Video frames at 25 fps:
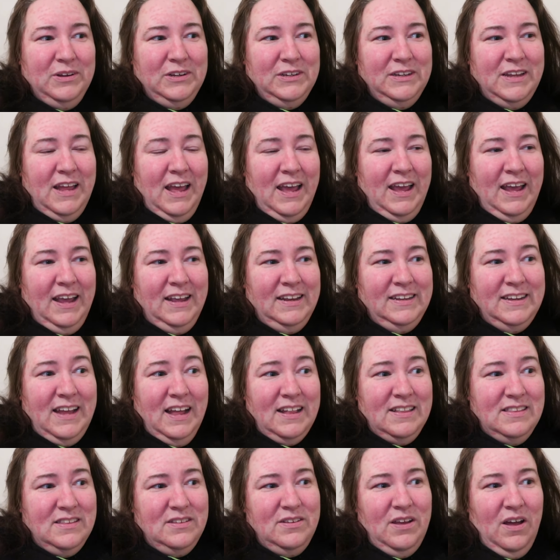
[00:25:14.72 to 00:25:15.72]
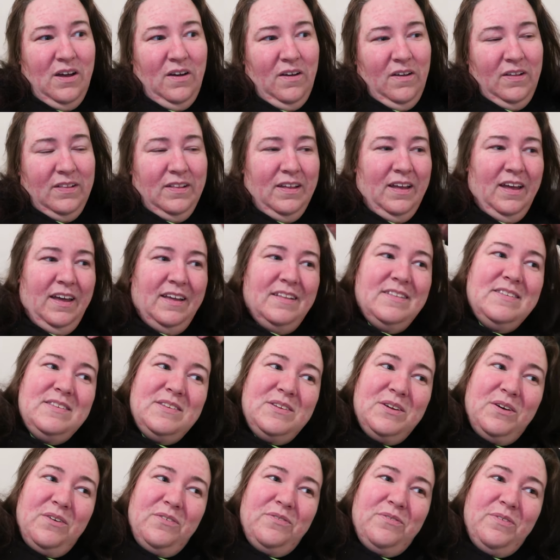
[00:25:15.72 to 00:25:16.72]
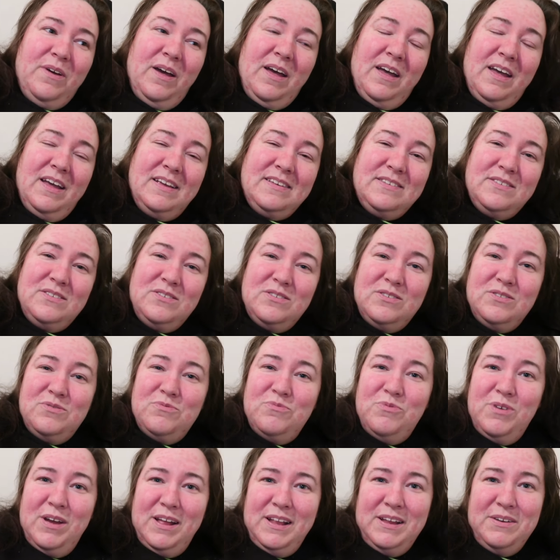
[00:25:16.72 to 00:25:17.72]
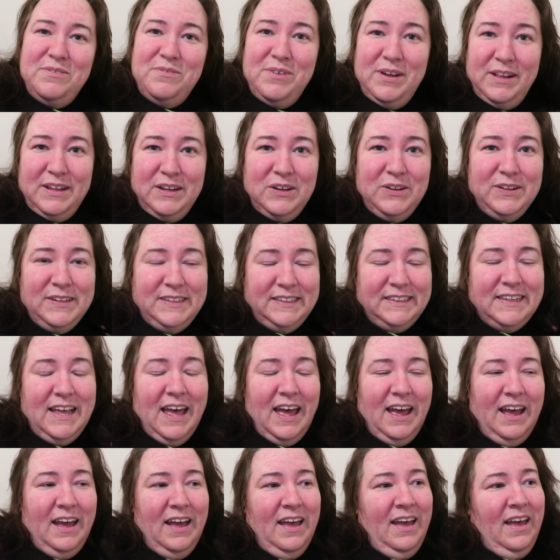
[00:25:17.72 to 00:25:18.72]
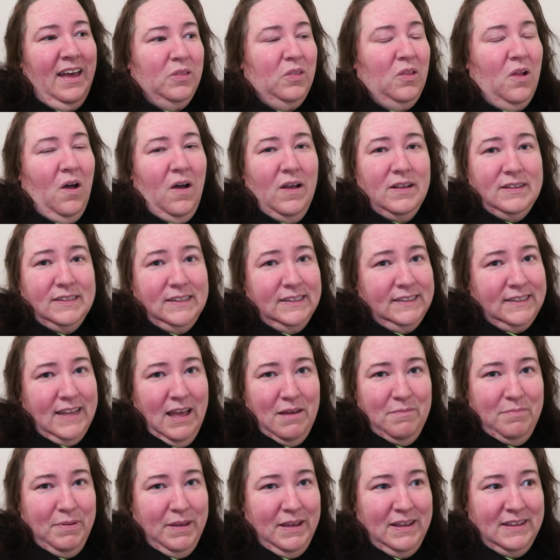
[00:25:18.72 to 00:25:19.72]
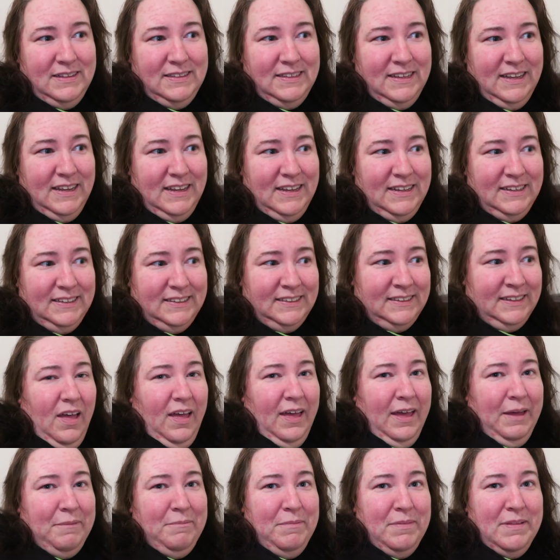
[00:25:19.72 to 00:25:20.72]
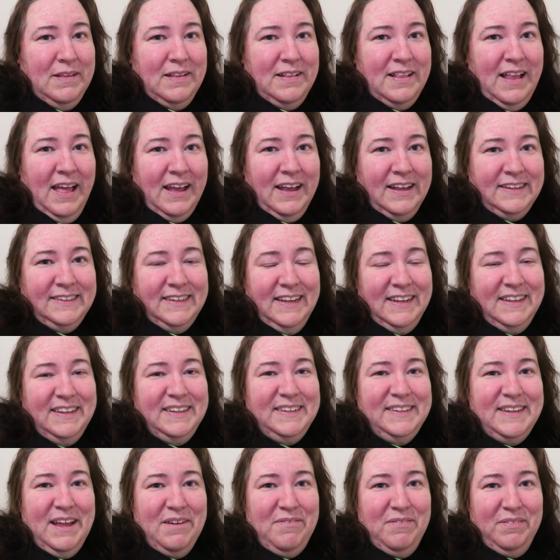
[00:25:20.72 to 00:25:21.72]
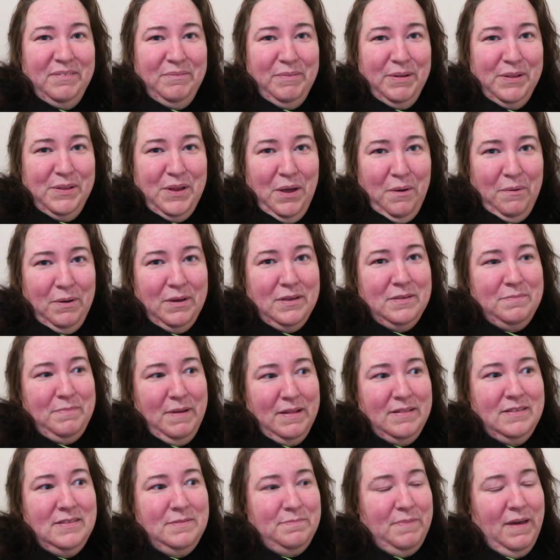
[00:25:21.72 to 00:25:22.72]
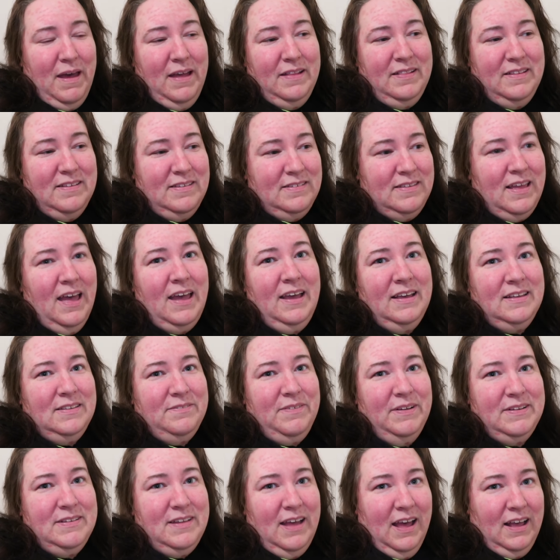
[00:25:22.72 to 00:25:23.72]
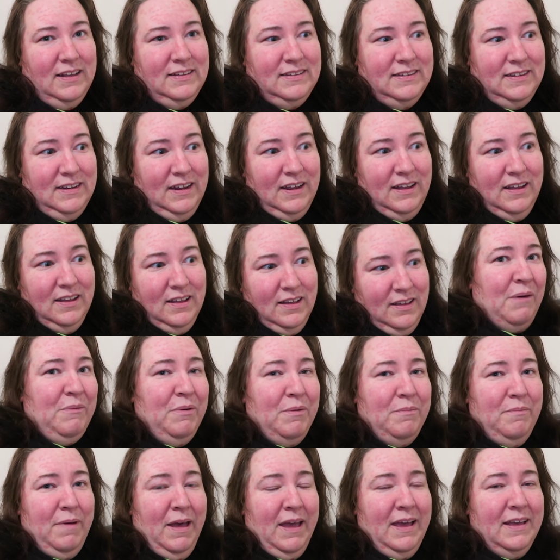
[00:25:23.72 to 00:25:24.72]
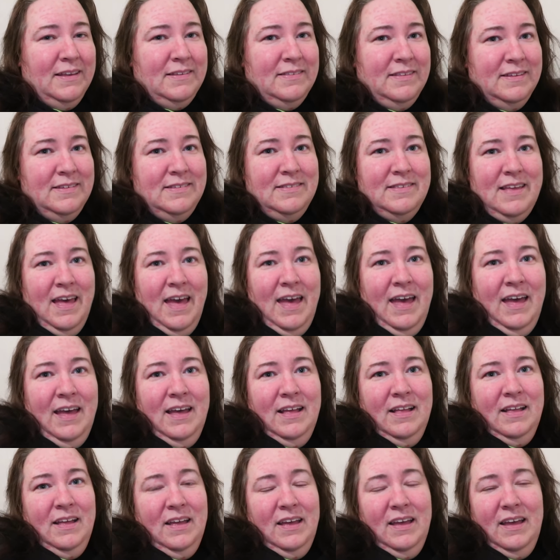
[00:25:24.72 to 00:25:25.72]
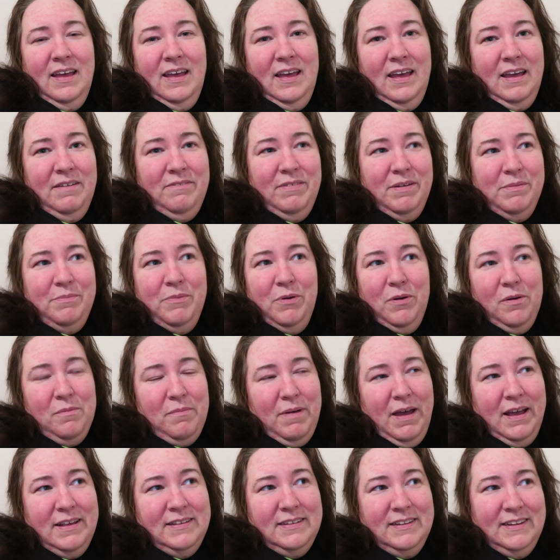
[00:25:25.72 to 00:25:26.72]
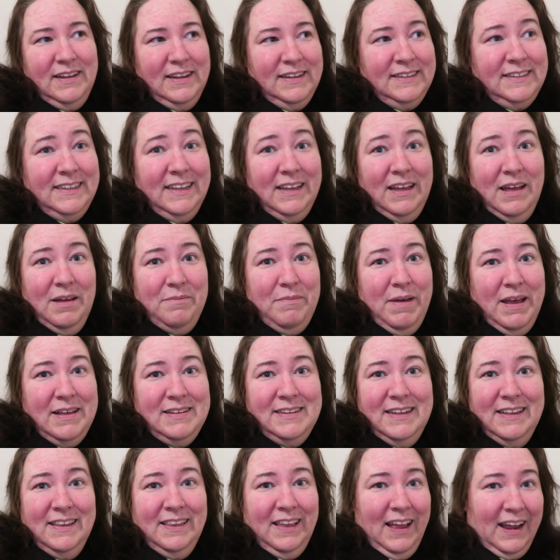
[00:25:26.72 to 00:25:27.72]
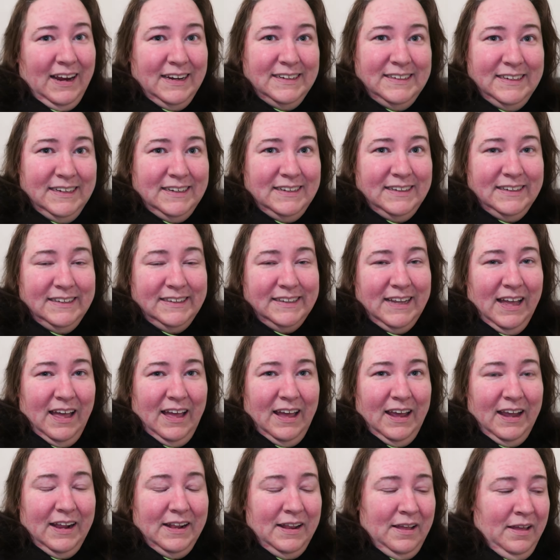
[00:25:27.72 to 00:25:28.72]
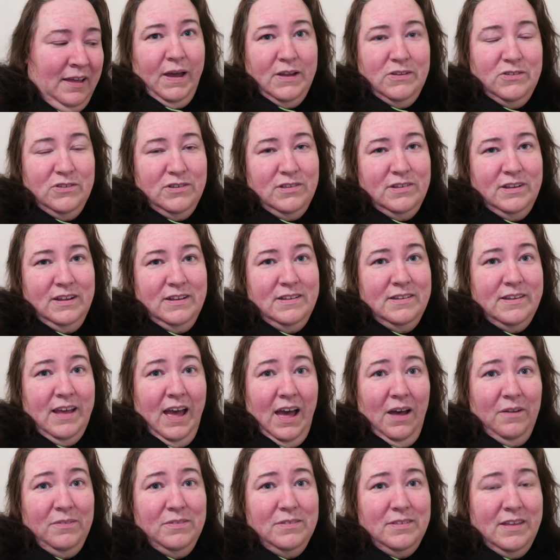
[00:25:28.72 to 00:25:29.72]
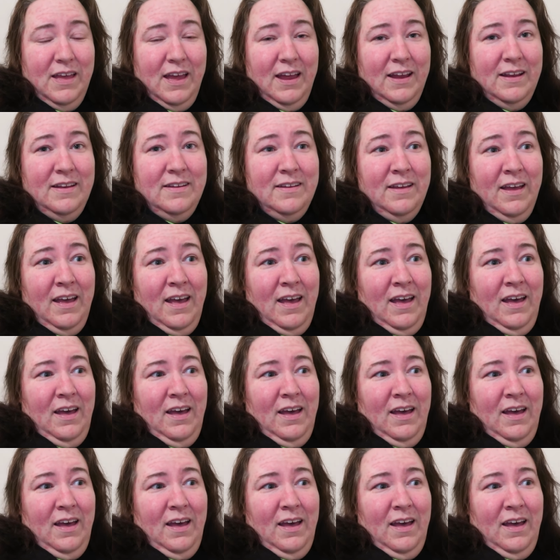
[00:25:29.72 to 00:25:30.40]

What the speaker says: which they dance on and stuff. It's just really, really good set. Lots of set pieces. Like I said, there's definitely been no expense spared. The set is fantastic. And what makes the set even more amazing is the amazing lighting design by Justin Townsend.